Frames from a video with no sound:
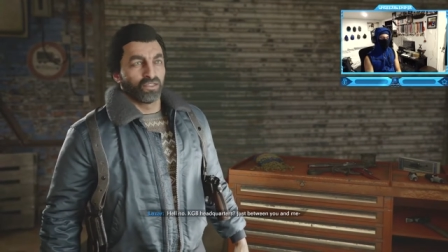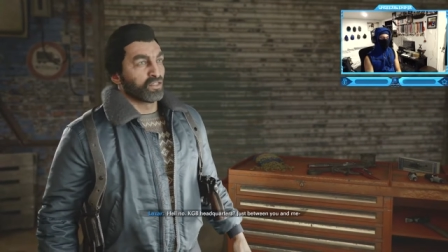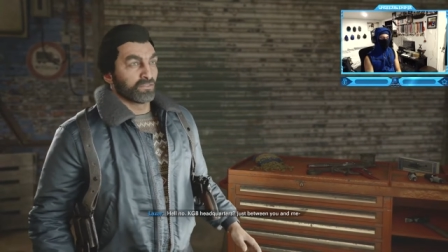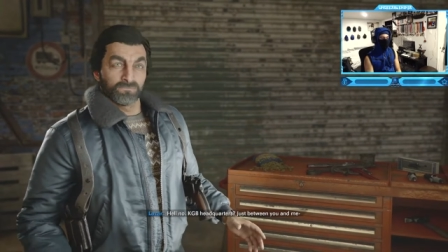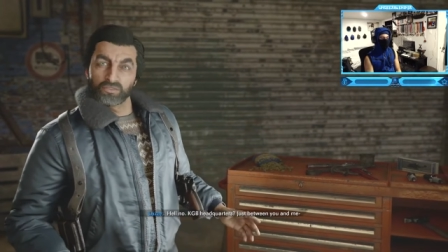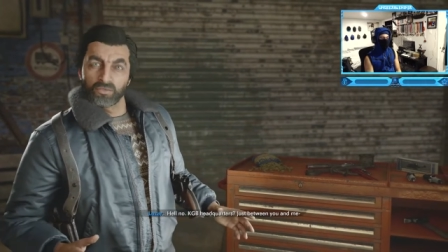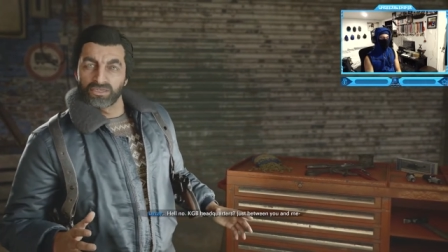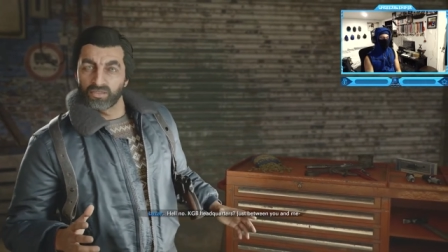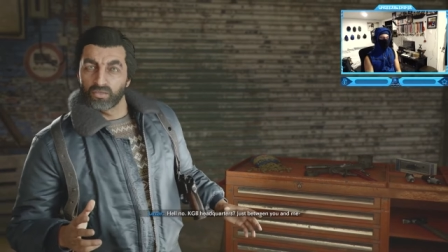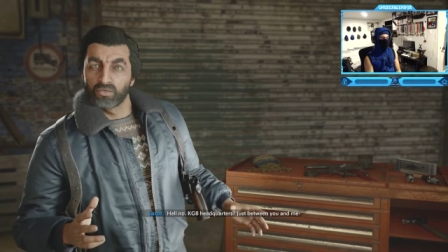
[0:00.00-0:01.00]
Just between
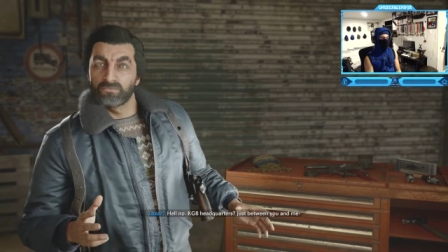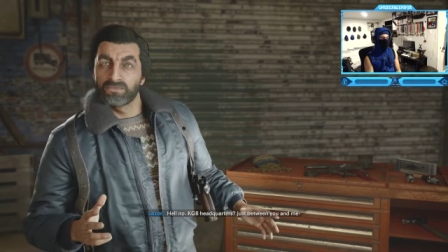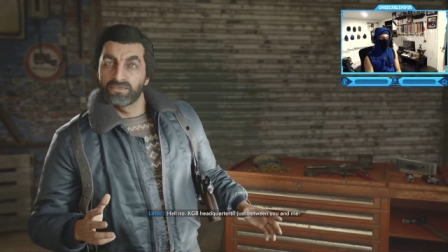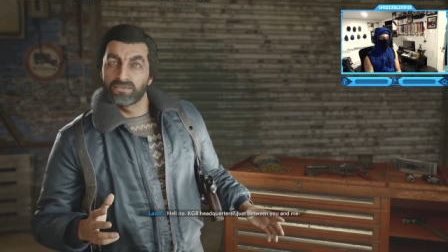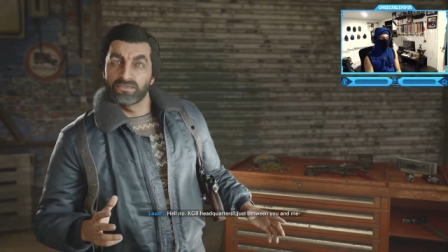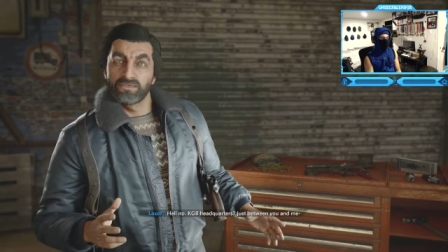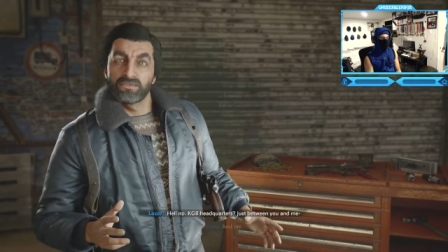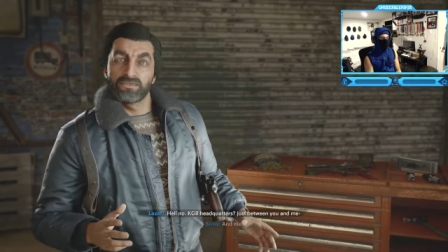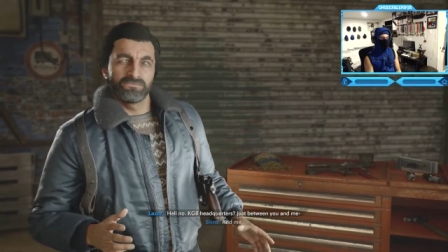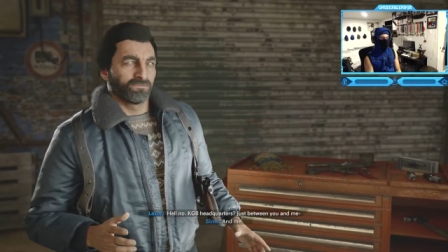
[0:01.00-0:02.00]
you and me. And
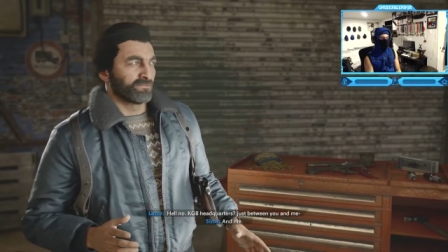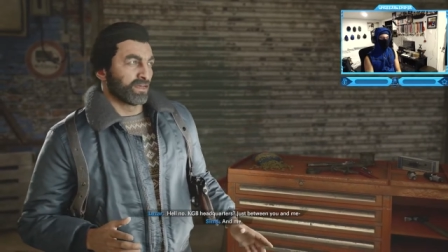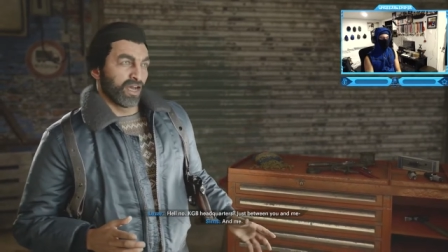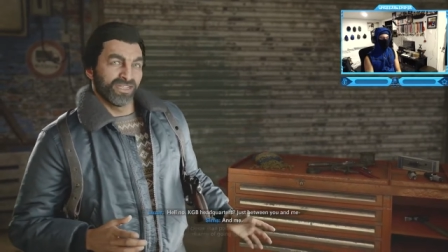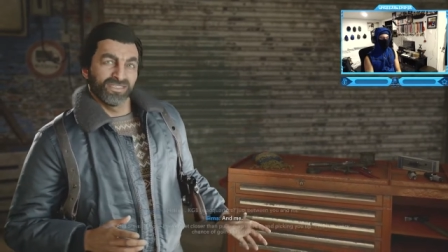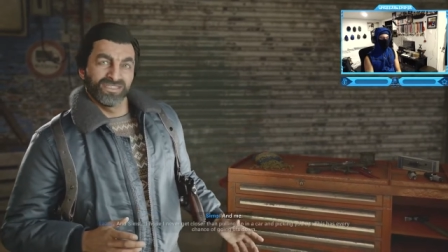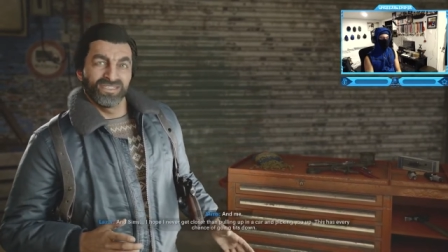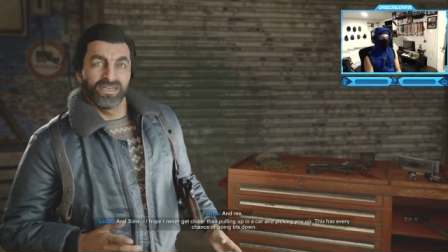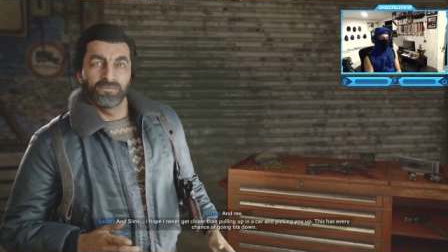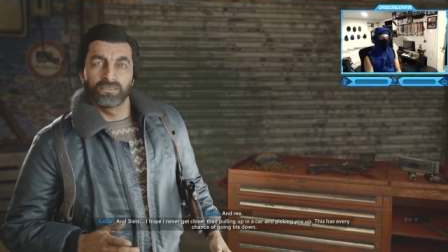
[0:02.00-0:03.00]
me? And
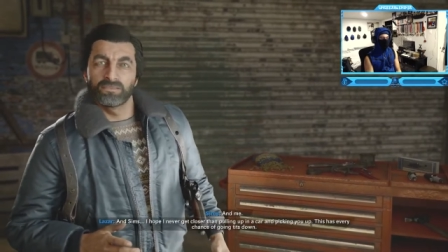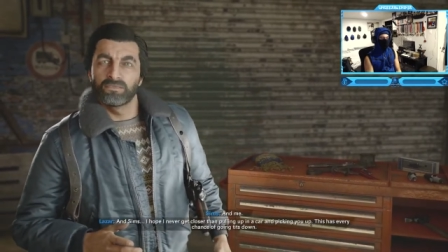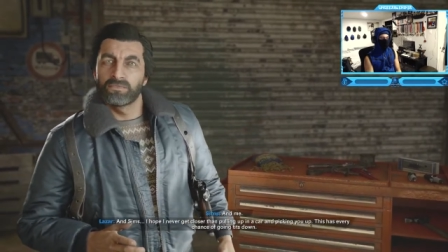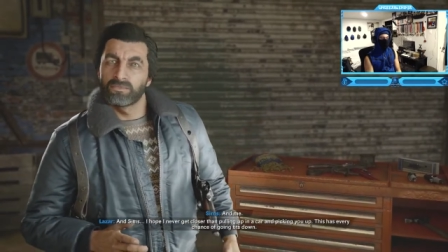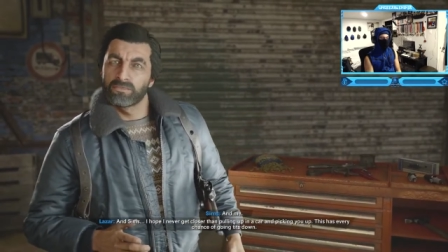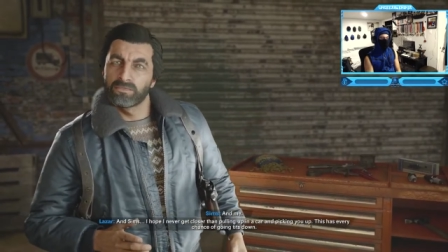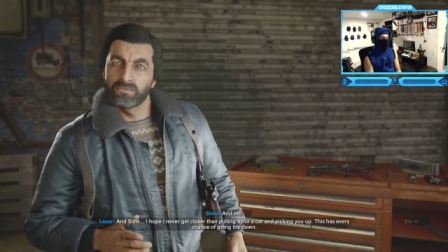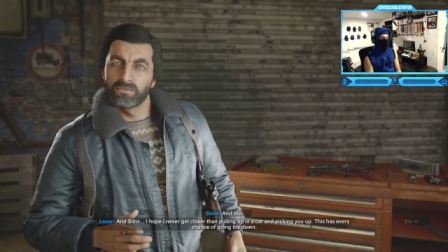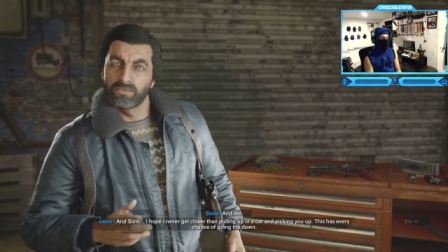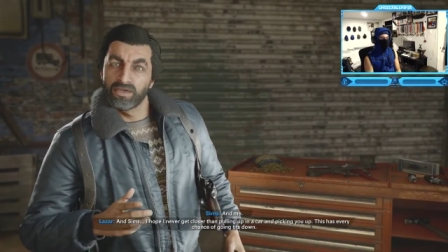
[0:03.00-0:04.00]
Sims.
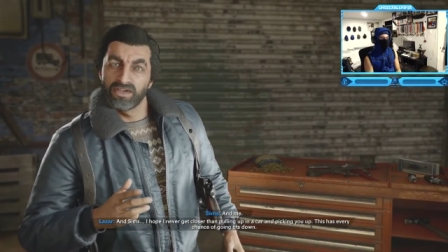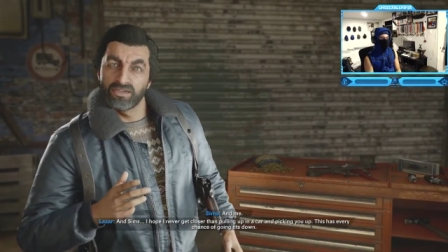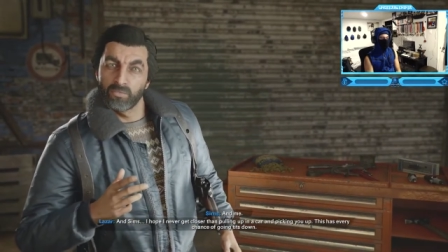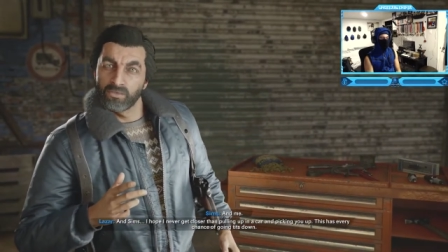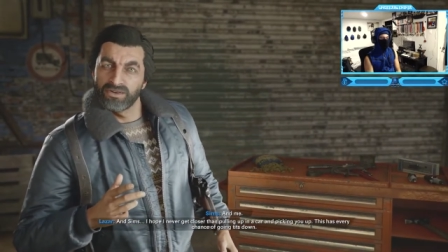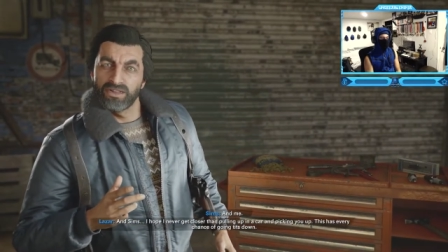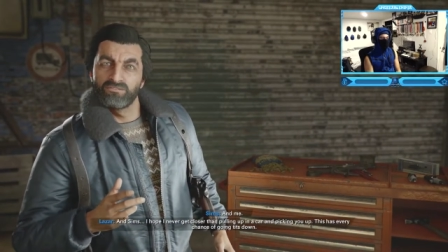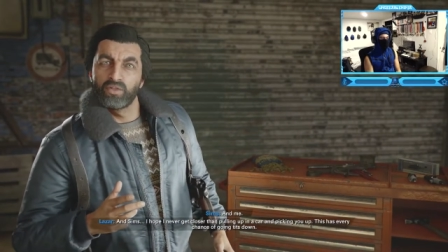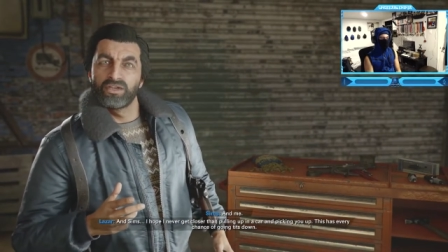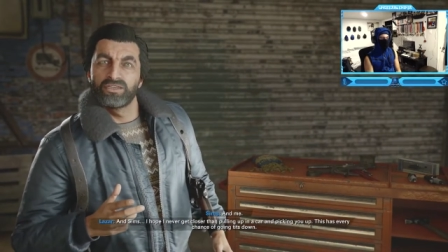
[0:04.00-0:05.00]
I hope I
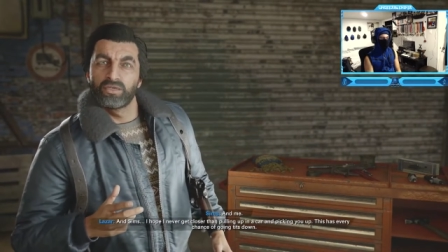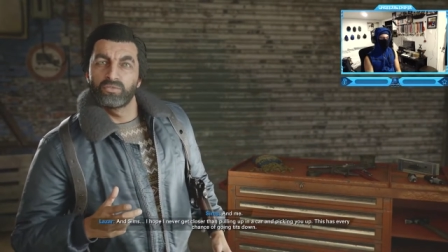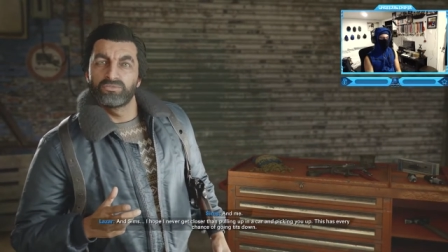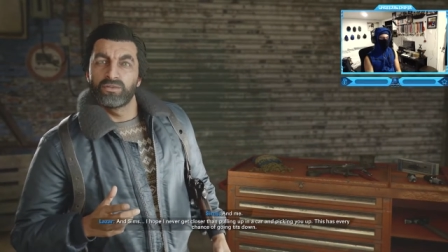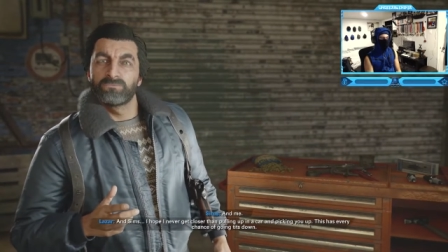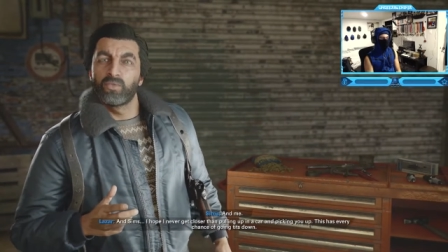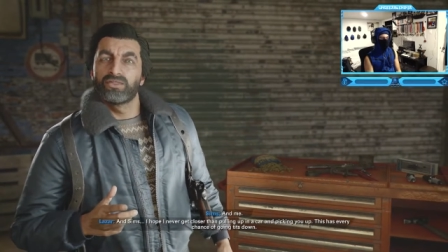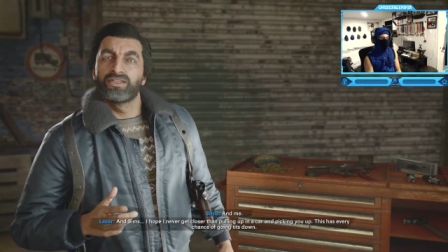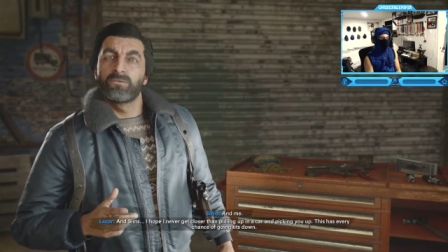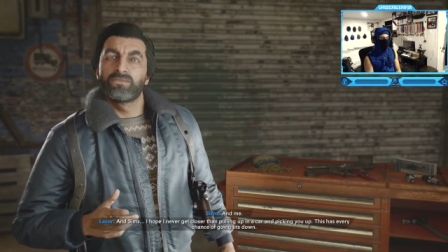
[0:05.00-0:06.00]
never get closer than
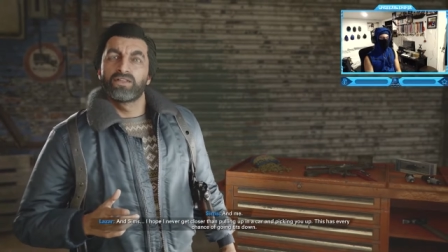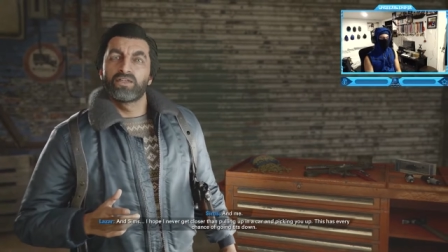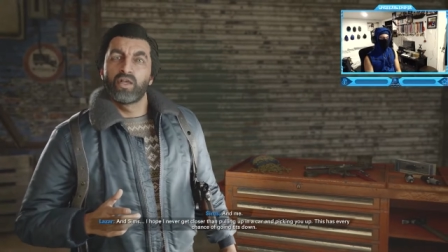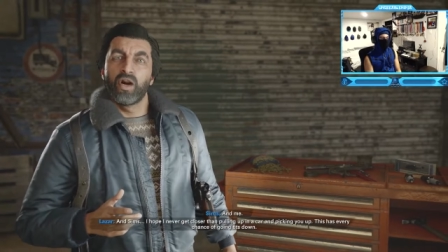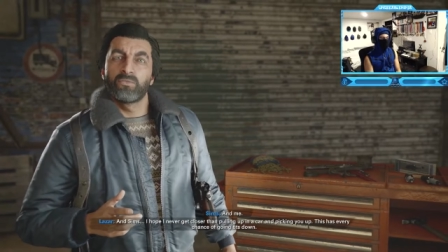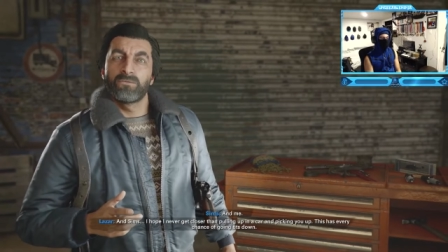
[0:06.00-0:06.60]
pulling up in a car